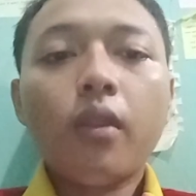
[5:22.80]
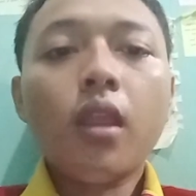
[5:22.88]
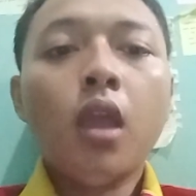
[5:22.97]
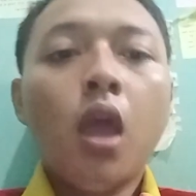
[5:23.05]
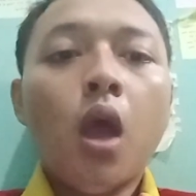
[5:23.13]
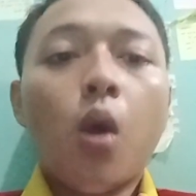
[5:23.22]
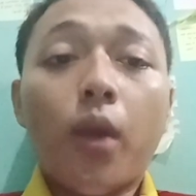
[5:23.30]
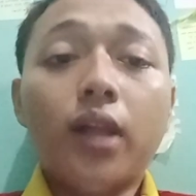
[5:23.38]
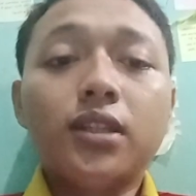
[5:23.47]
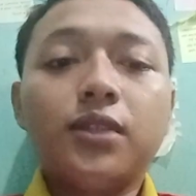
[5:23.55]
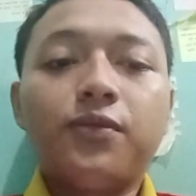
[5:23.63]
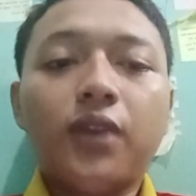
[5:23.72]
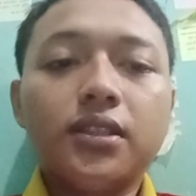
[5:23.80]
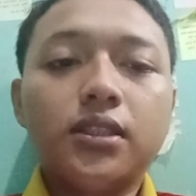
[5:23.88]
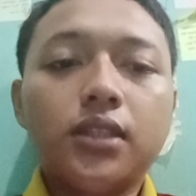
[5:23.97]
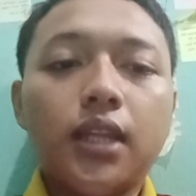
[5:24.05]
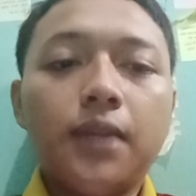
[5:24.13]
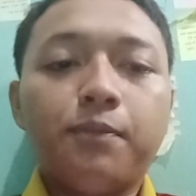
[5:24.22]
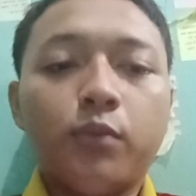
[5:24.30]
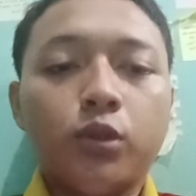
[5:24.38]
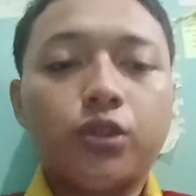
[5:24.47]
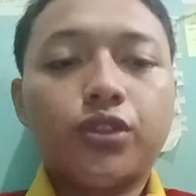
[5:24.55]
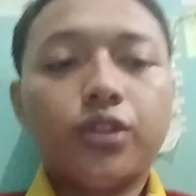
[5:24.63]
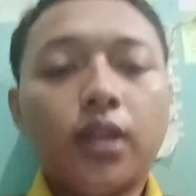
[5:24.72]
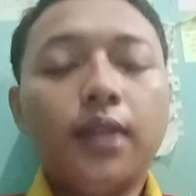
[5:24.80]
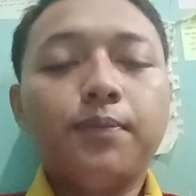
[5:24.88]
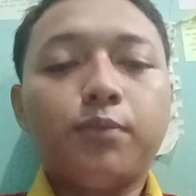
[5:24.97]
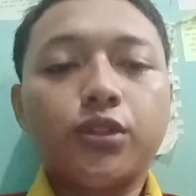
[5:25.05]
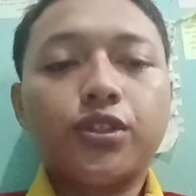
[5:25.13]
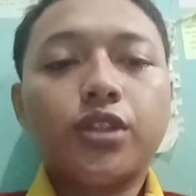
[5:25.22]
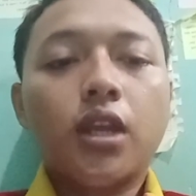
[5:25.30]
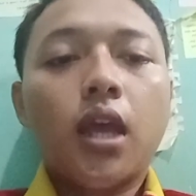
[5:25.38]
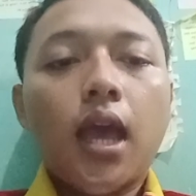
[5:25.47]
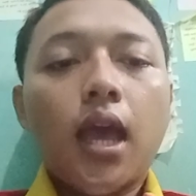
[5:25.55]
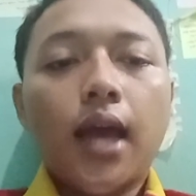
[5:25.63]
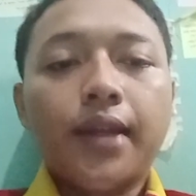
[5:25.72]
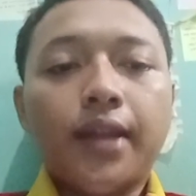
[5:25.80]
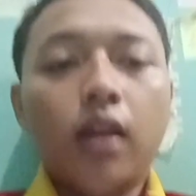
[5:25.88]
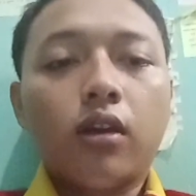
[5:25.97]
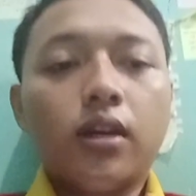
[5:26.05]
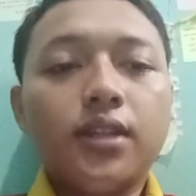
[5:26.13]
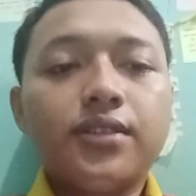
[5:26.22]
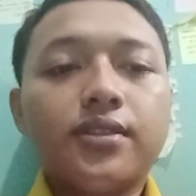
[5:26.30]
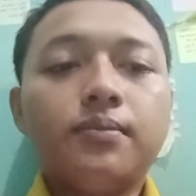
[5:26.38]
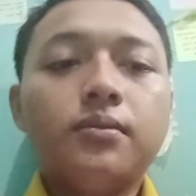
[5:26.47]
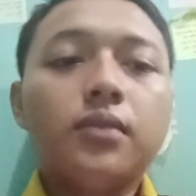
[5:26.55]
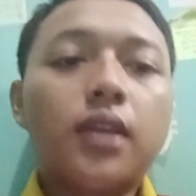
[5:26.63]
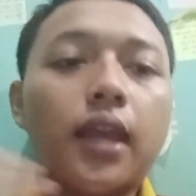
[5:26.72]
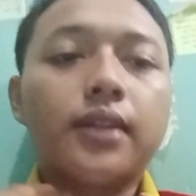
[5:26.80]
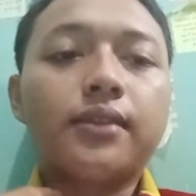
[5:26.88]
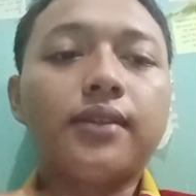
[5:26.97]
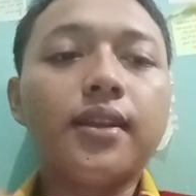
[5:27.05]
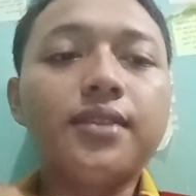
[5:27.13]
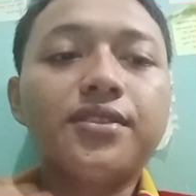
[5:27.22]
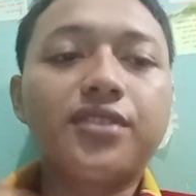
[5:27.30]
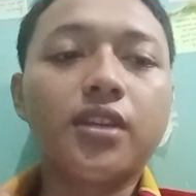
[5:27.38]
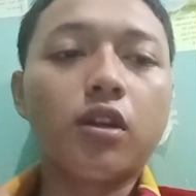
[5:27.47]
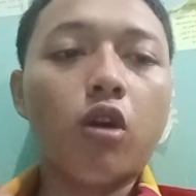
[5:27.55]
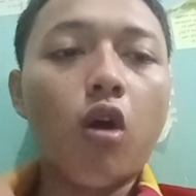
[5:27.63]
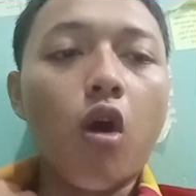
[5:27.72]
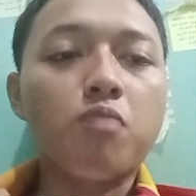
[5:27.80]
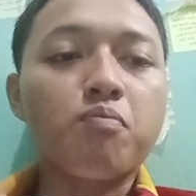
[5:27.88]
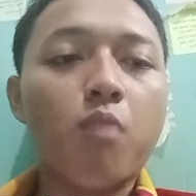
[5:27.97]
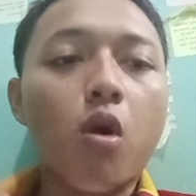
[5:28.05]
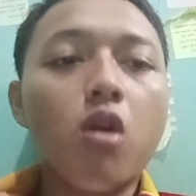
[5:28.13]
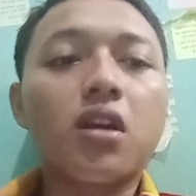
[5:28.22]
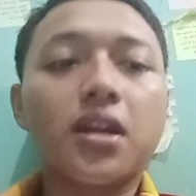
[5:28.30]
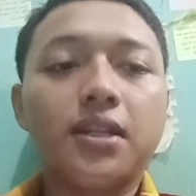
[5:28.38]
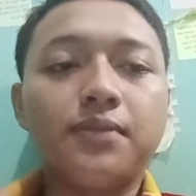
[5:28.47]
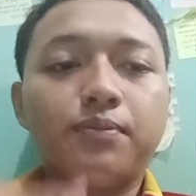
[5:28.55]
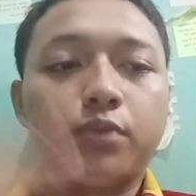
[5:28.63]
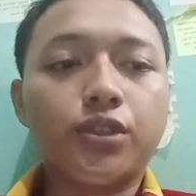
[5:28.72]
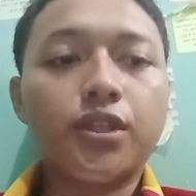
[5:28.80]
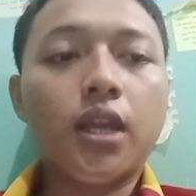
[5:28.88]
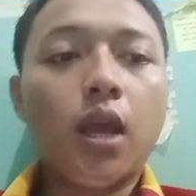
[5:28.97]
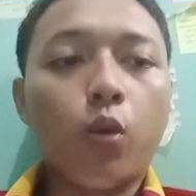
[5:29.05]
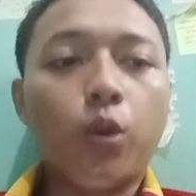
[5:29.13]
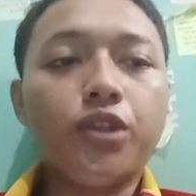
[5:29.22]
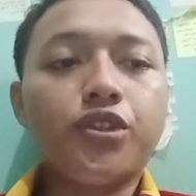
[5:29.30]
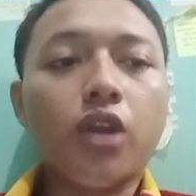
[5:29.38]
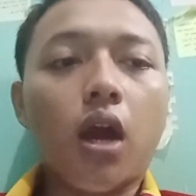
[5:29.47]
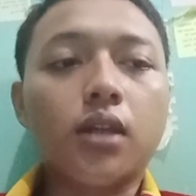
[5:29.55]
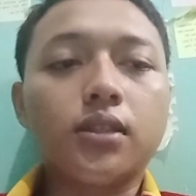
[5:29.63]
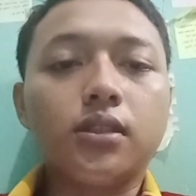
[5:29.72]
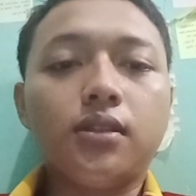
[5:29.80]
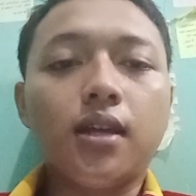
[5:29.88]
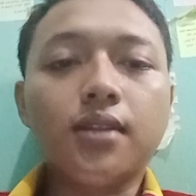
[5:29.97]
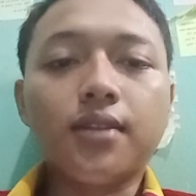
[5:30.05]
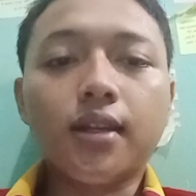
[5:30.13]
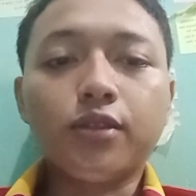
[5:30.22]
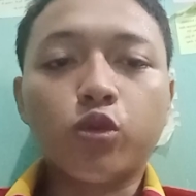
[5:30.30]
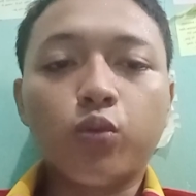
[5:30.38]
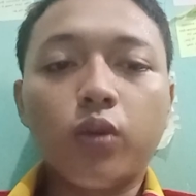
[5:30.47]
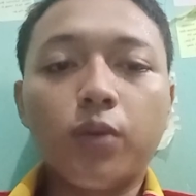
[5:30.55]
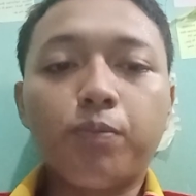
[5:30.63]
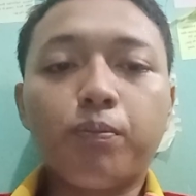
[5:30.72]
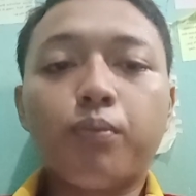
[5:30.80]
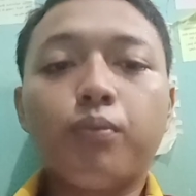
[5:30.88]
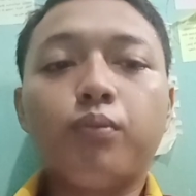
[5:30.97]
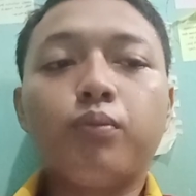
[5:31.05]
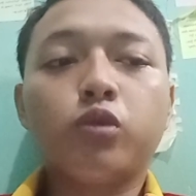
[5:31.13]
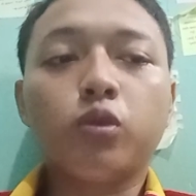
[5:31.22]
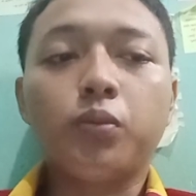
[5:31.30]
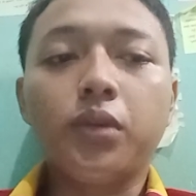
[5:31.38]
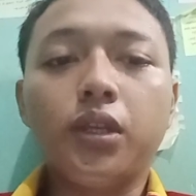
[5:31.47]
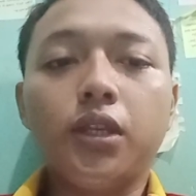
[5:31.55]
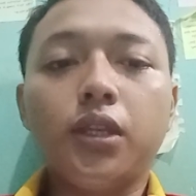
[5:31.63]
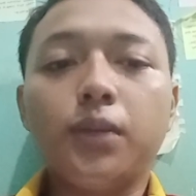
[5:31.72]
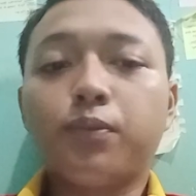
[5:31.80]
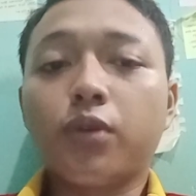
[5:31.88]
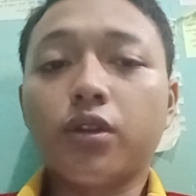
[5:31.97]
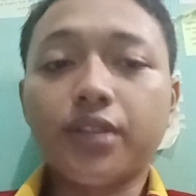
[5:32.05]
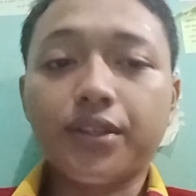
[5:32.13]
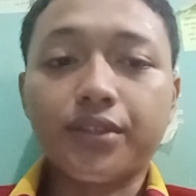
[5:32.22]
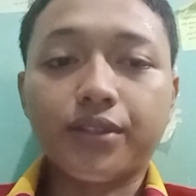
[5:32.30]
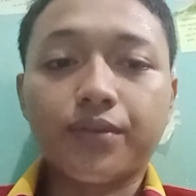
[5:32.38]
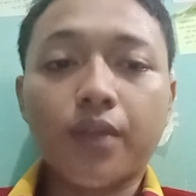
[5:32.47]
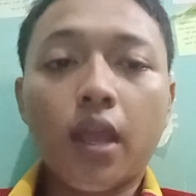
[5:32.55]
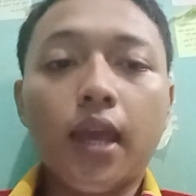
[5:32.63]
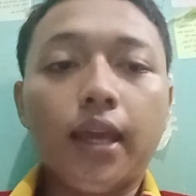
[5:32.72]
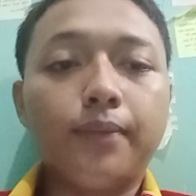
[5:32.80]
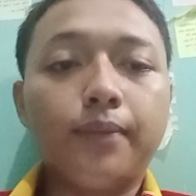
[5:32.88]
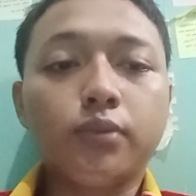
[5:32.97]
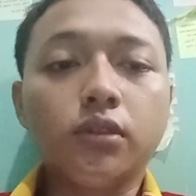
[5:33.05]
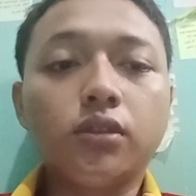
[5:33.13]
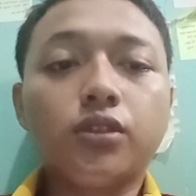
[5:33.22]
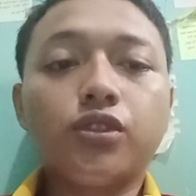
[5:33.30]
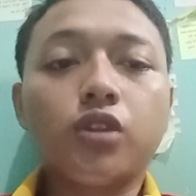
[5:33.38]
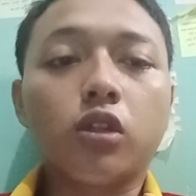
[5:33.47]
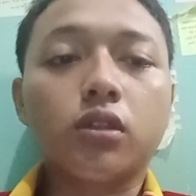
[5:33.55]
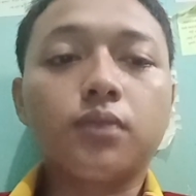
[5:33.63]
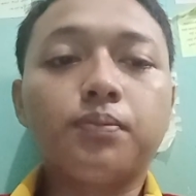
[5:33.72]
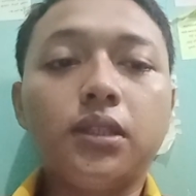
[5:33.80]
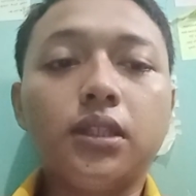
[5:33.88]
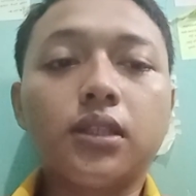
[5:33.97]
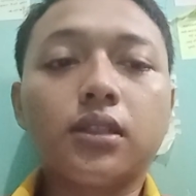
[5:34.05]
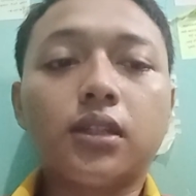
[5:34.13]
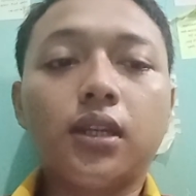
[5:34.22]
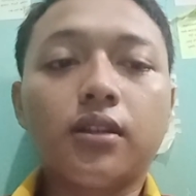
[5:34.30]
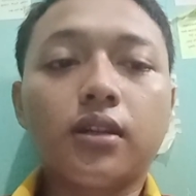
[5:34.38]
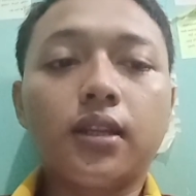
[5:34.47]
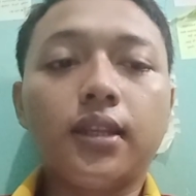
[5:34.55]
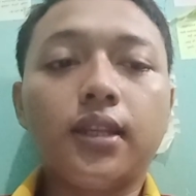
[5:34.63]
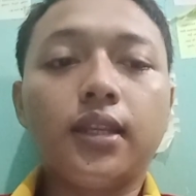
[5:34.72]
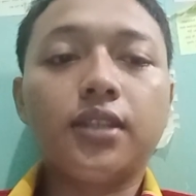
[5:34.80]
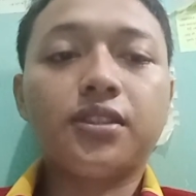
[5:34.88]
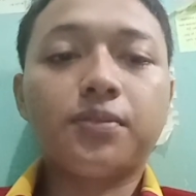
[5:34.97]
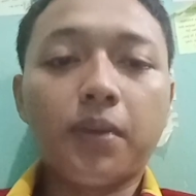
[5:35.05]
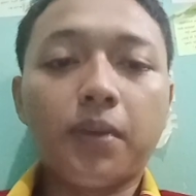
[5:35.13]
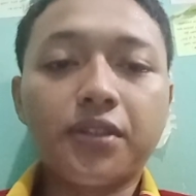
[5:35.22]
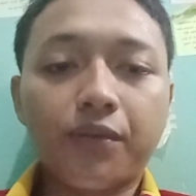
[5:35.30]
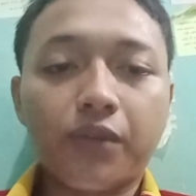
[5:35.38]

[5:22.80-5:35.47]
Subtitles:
Well-defined inputs. An algorithm can take zero or more inputs, which are the data to be processed. Input shall be clearly specified.